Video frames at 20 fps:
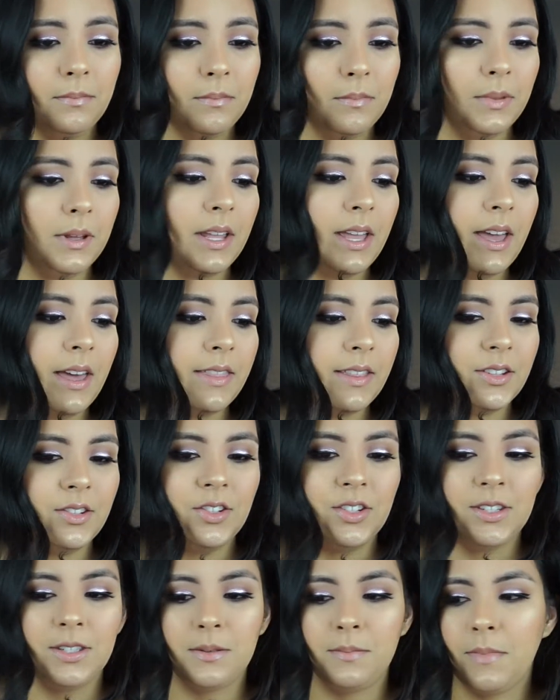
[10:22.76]
But yeah,
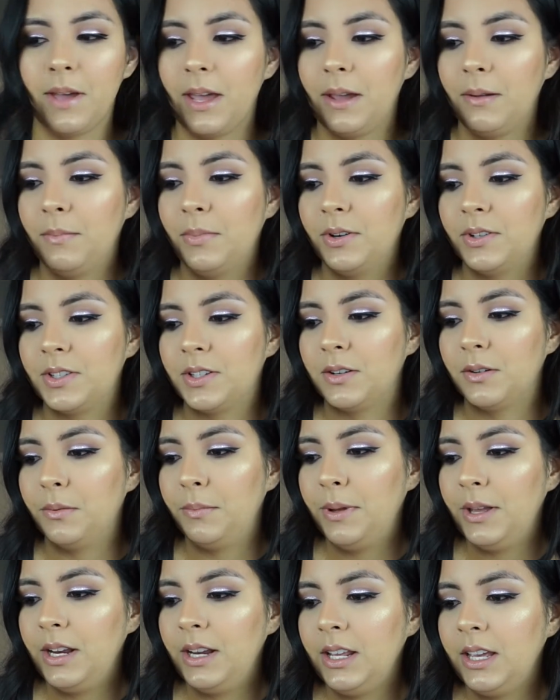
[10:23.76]
that's just my personal
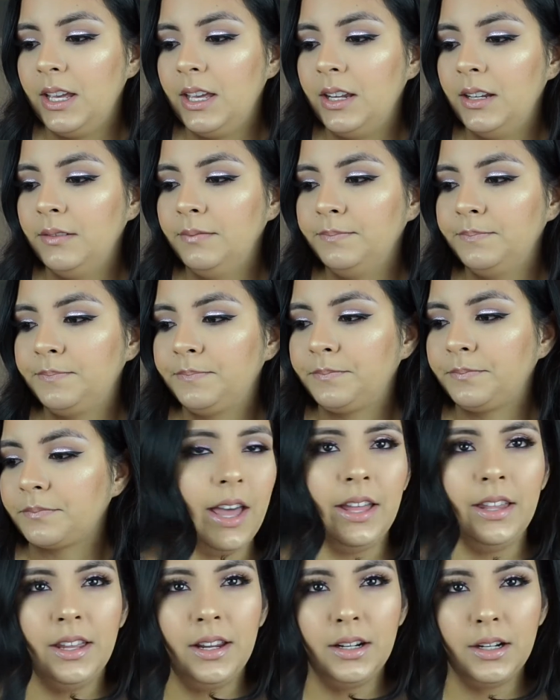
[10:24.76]
opinion.
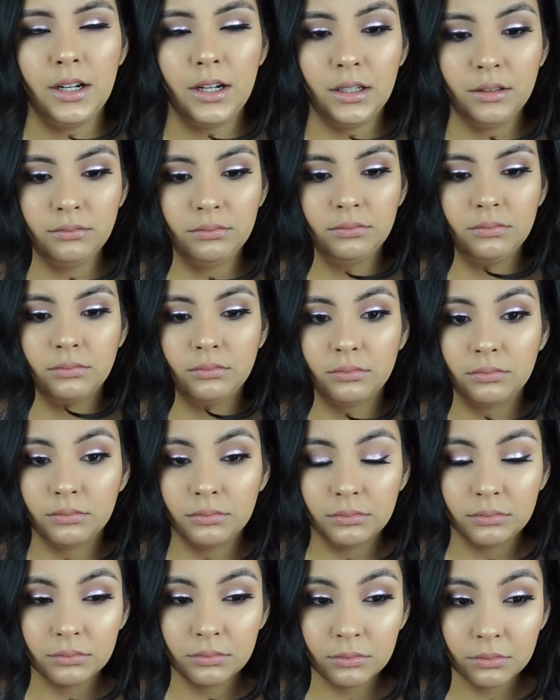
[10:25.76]
Eyeliner,
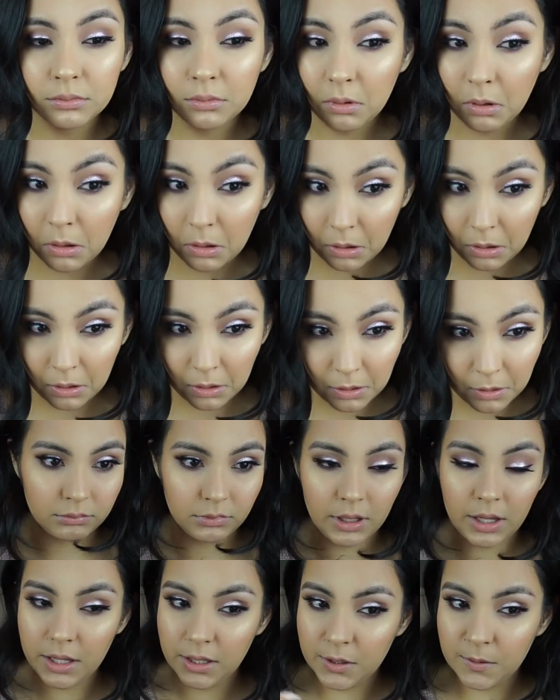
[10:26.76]

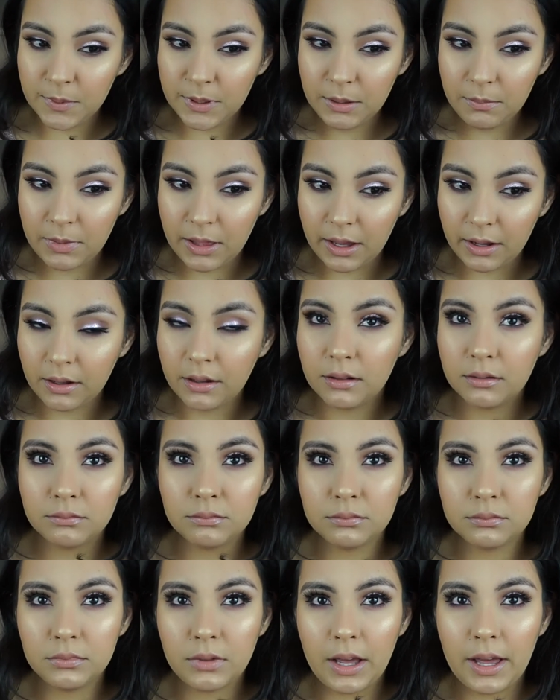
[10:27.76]
yeah, it's pretty black.
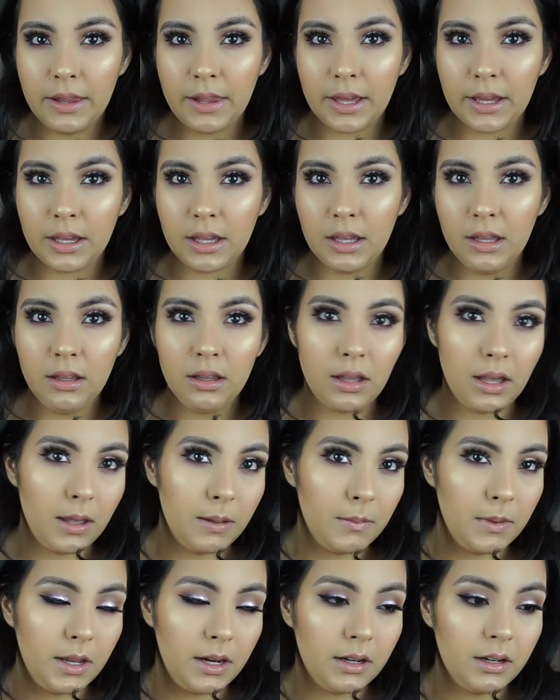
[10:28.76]
I like it.
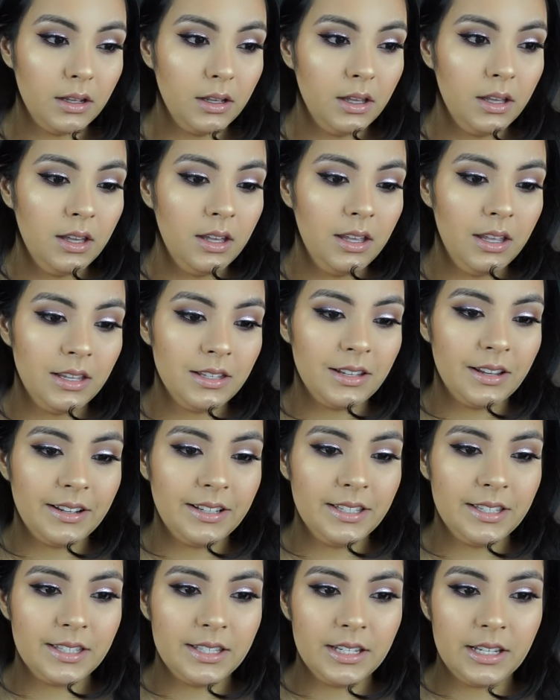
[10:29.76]
I mean, as long
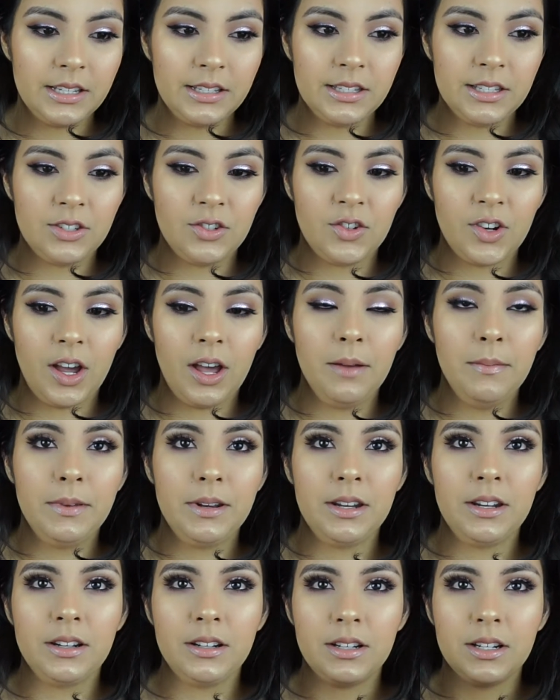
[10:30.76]
as it says its job
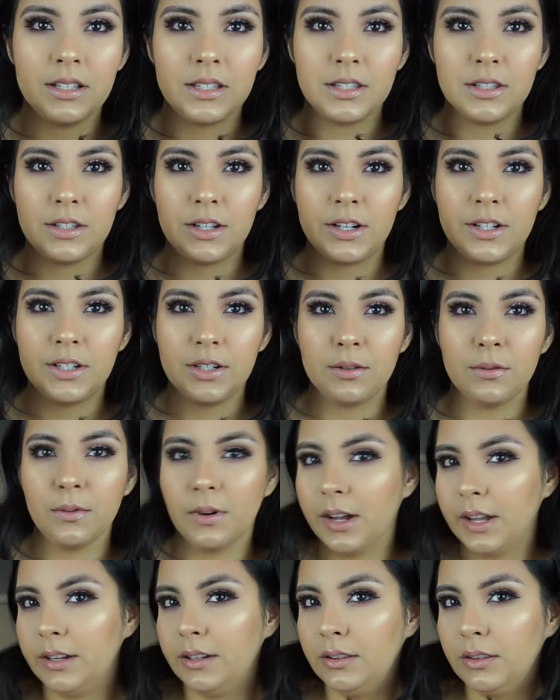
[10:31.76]
and it doesn't start to
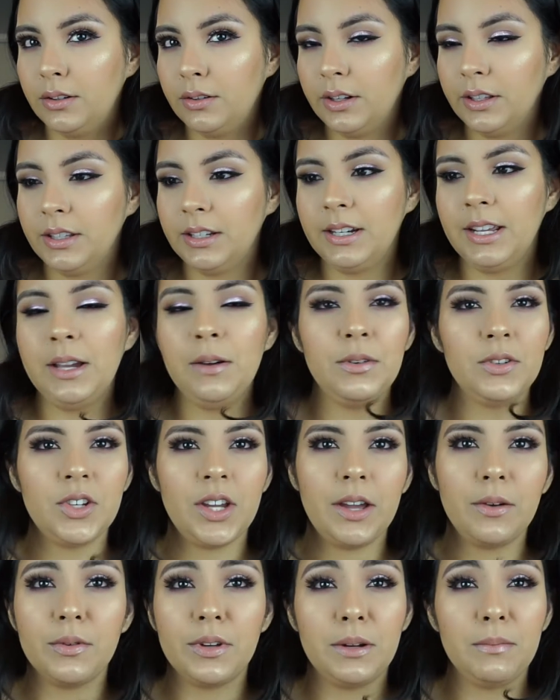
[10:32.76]
run throughout the day, which
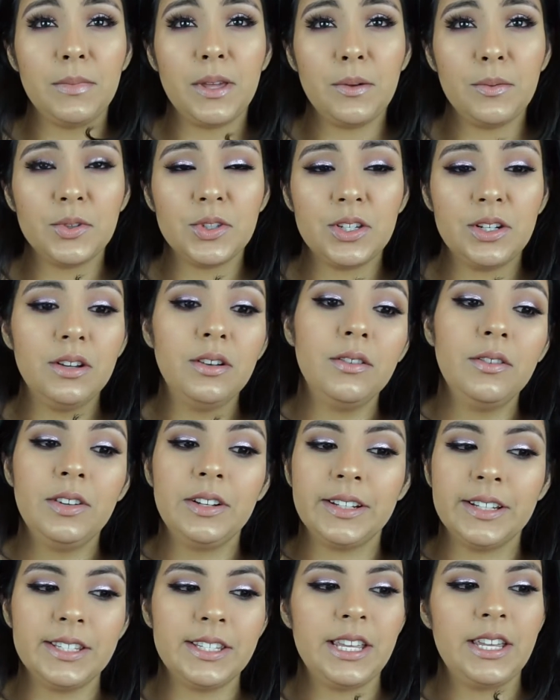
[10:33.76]
I wouldn't be able to know
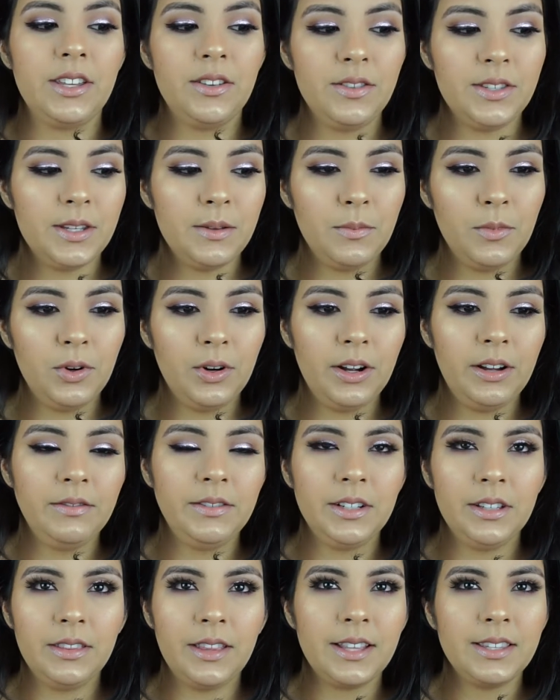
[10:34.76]
unless I use it more
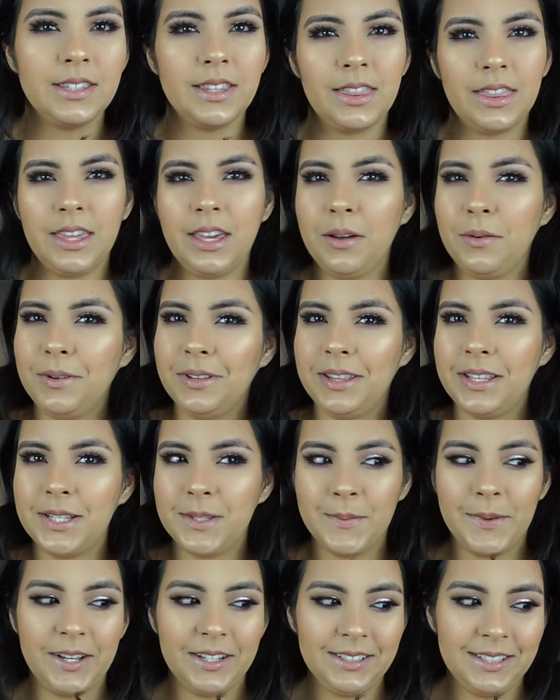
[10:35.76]
often. That's the thing with
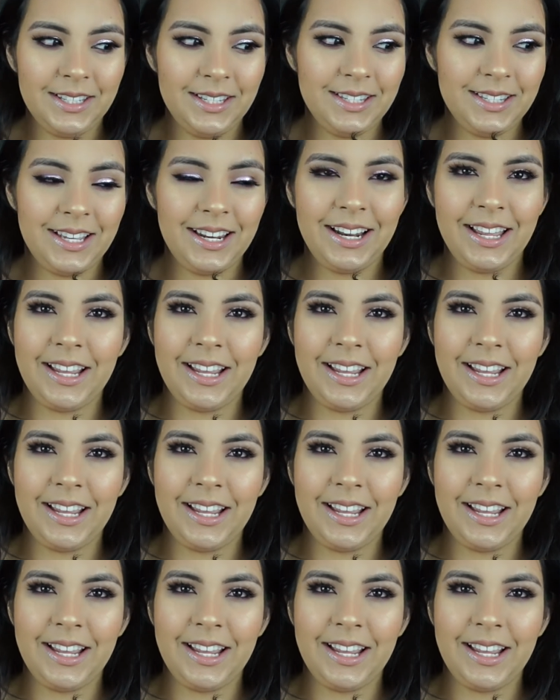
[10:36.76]
these boxes.